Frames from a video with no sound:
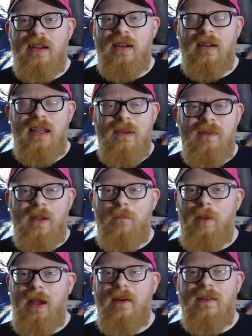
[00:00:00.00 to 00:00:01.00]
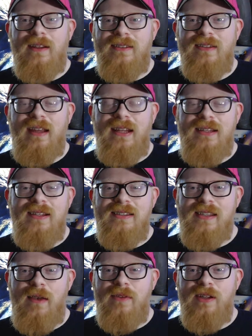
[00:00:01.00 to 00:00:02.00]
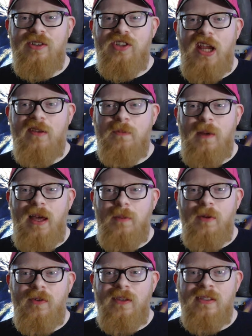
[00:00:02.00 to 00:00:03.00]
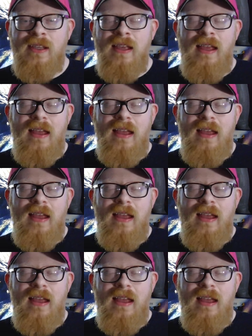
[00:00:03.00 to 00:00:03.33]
And even comparing it to 1970s James Bond movies,